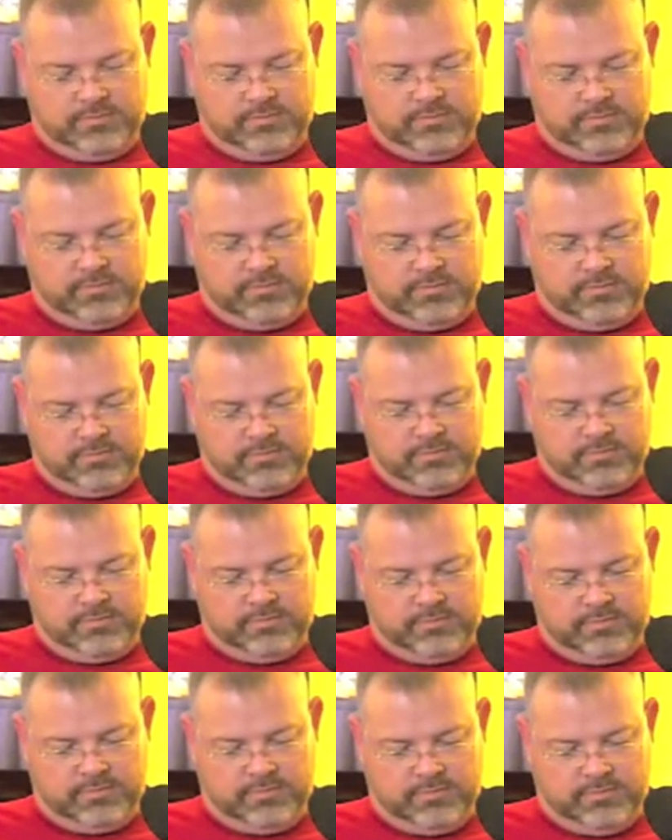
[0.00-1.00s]

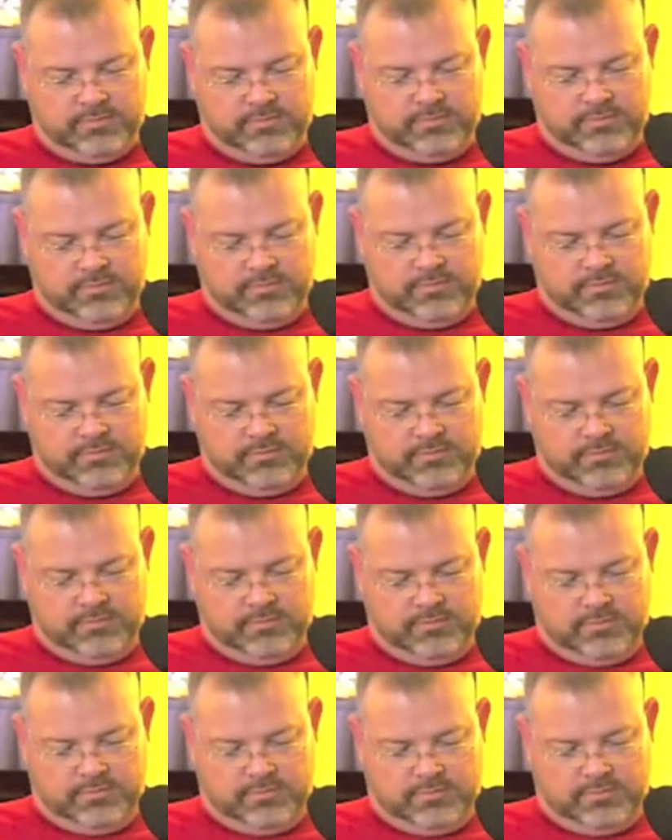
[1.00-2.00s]

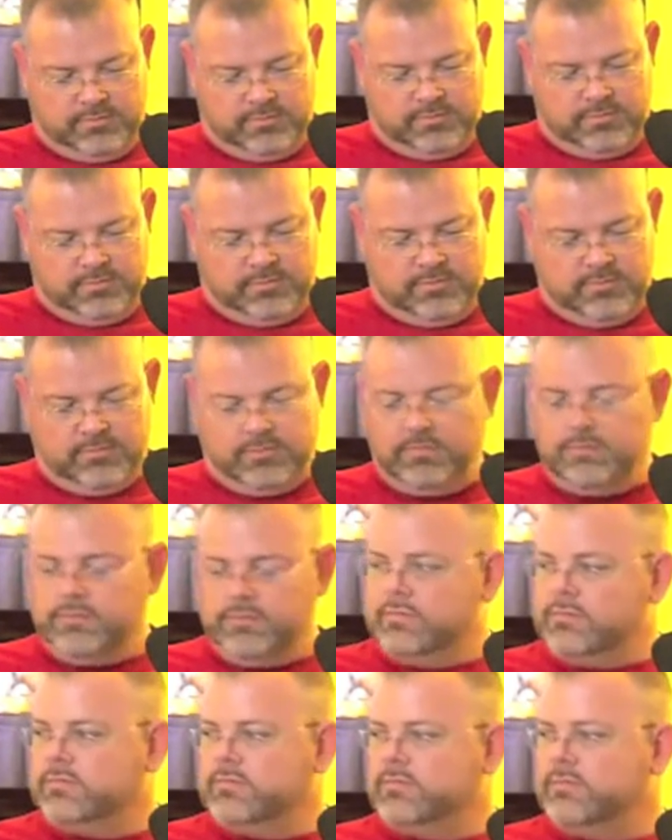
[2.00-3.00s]

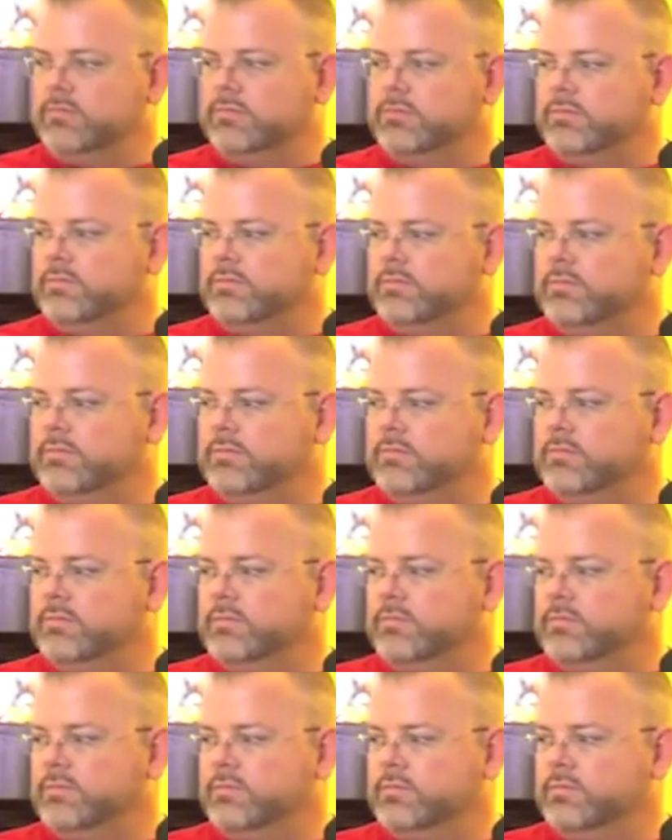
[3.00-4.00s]

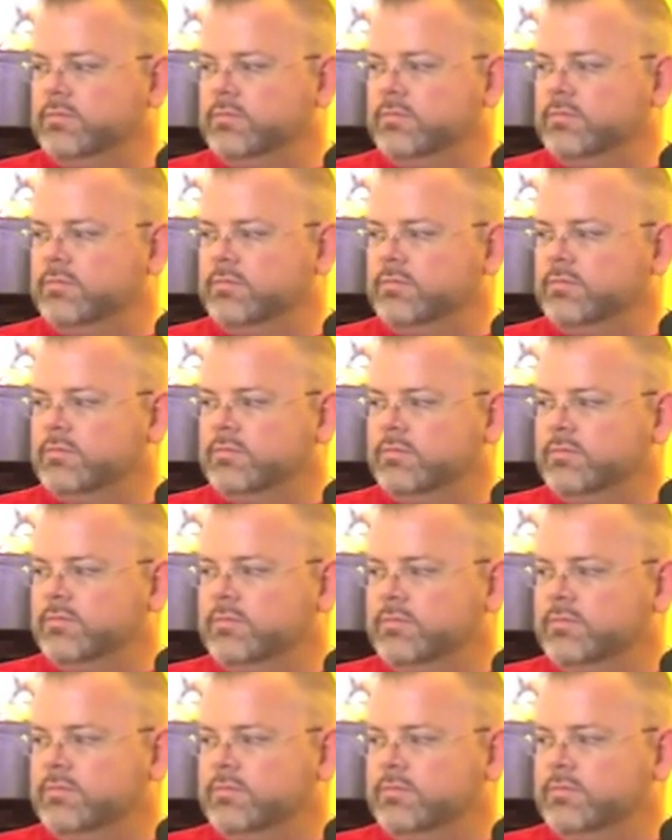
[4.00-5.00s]

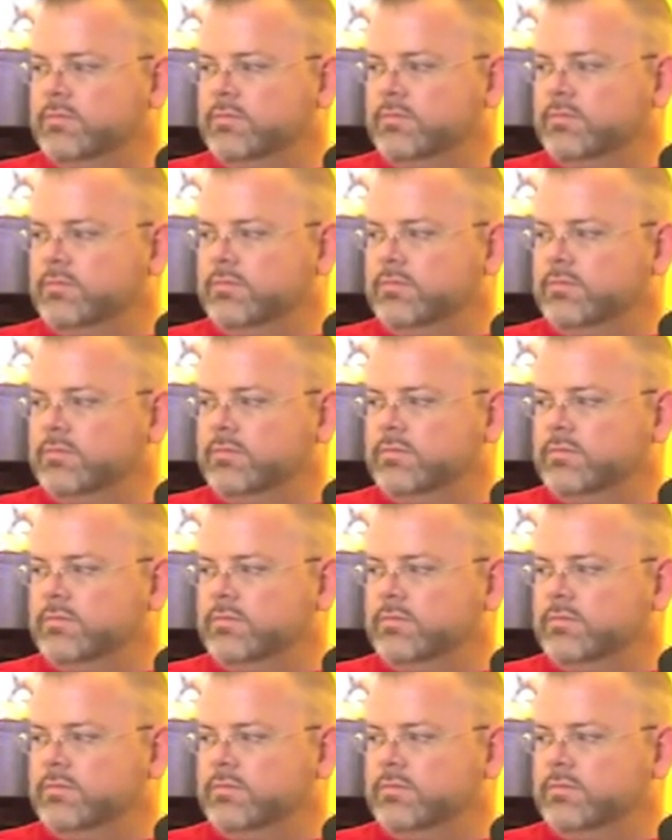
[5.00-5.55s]
This person isn't speaking.